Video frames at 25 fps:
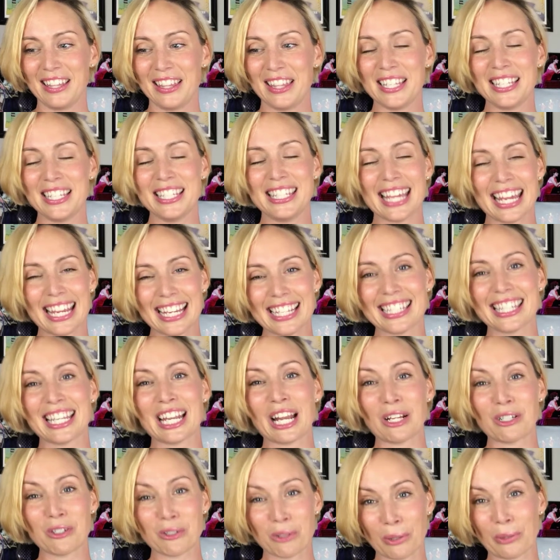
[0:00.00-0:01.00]
the days that
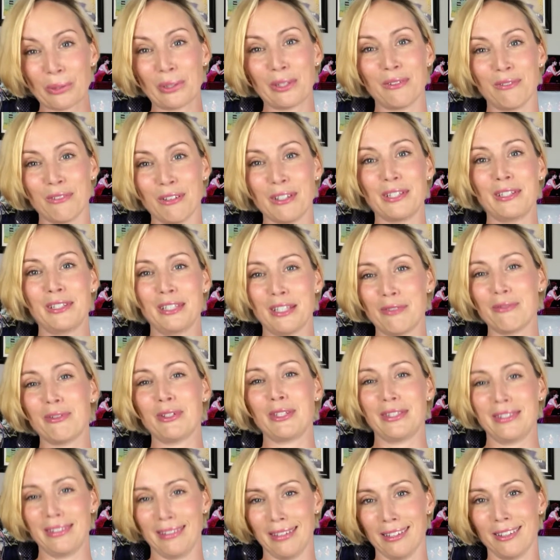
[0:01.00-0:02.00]
I truly fell in love
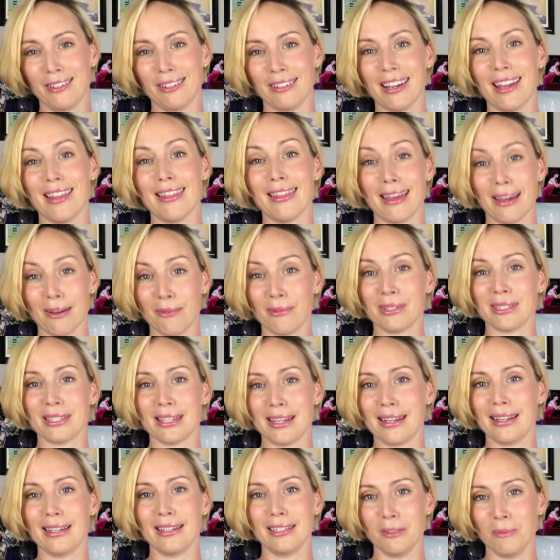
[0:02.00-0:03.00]
with theater, and that was
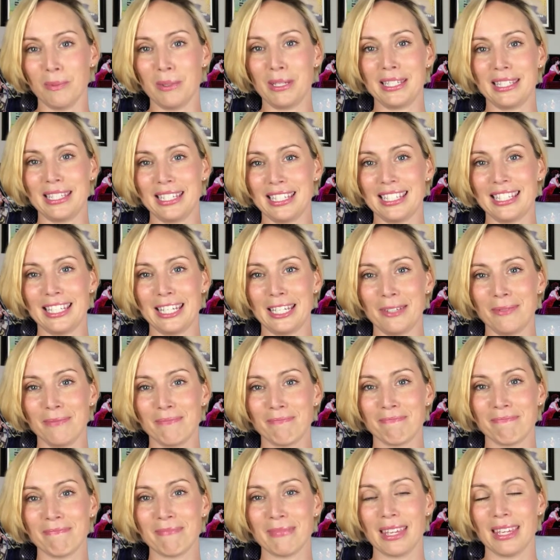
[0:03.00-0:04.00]
at SPCT.
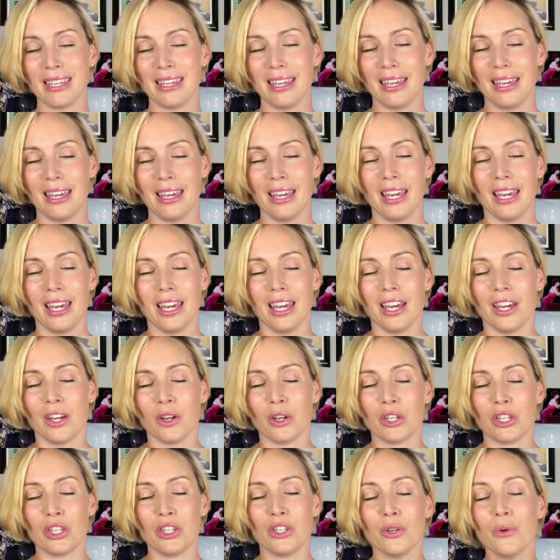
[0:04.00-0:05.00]

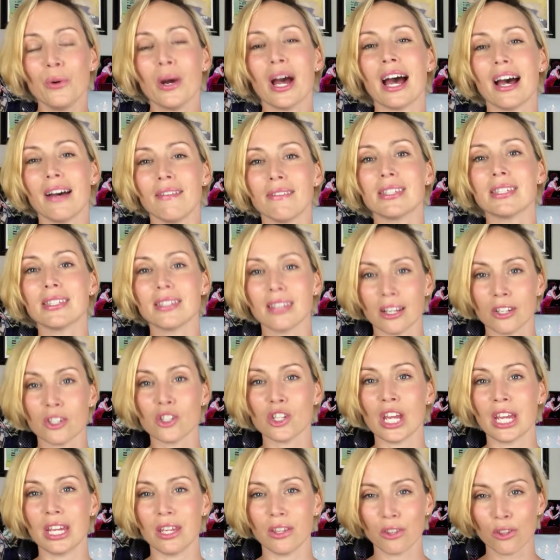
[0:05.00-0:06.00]
You have
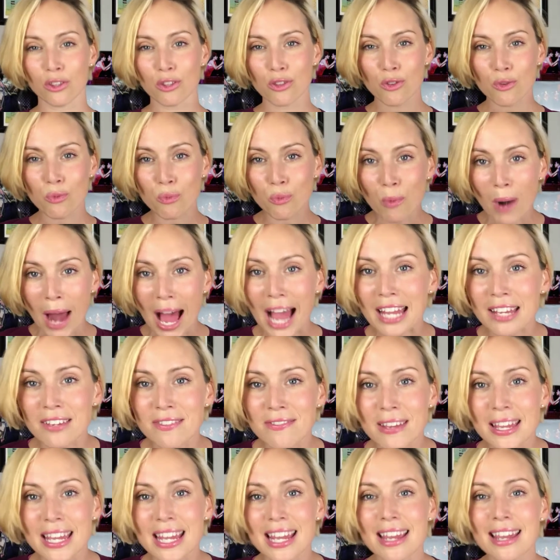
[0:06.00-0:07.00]
such a
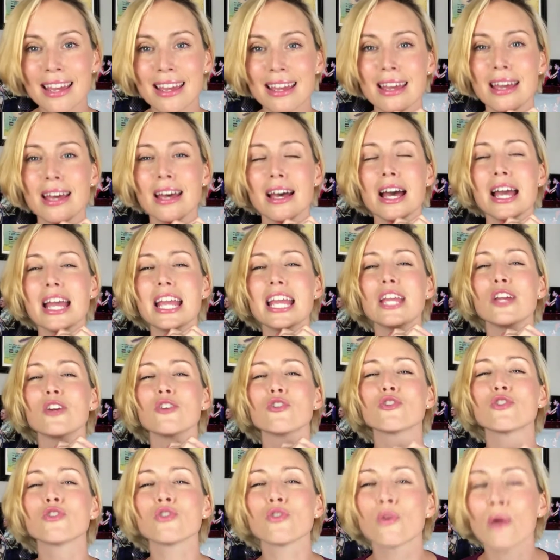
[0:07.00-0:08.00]
thriving,
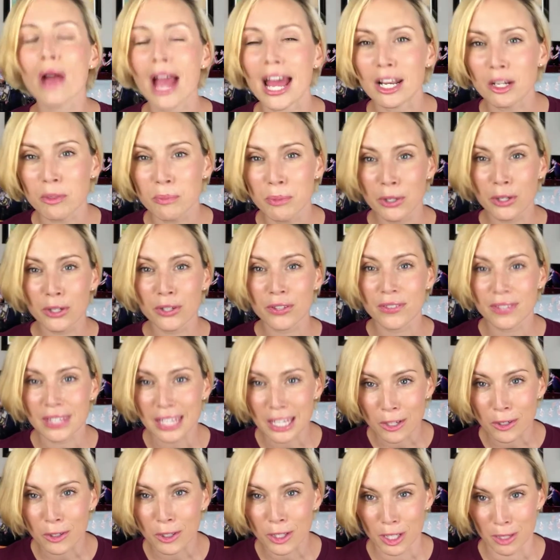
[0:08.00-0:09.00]
incredible
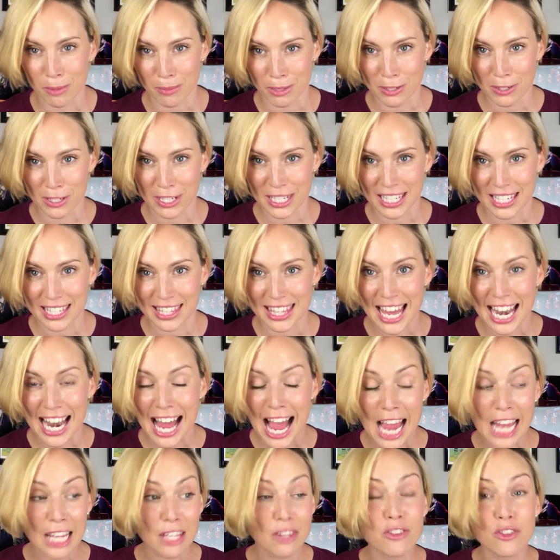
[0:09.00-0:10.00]
theater community that
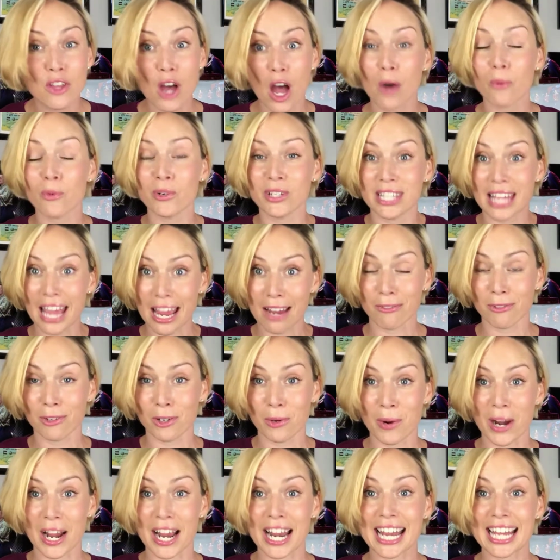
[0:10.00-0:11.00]
I thought was
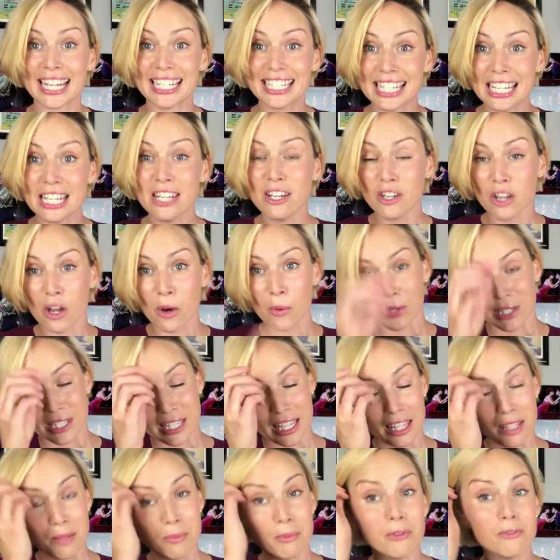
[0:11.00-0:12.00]
everywhere, and I didn't know
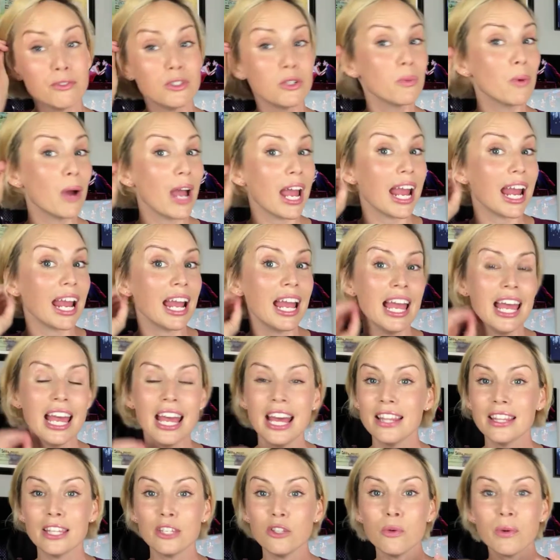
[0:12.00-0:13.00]
until I moved away
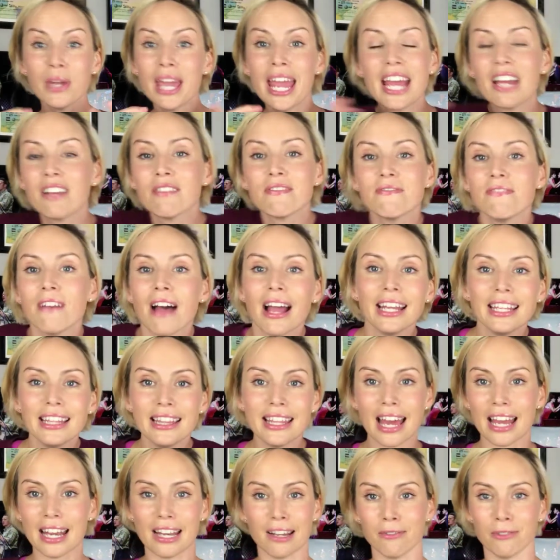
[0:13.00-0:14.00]
that you can't find
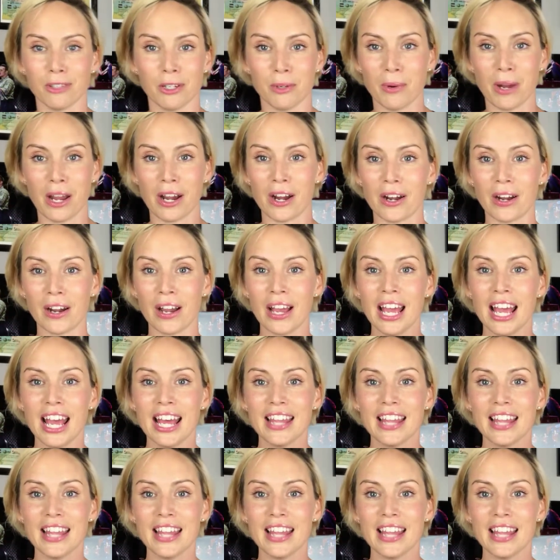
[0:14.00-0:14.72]
that everywhere.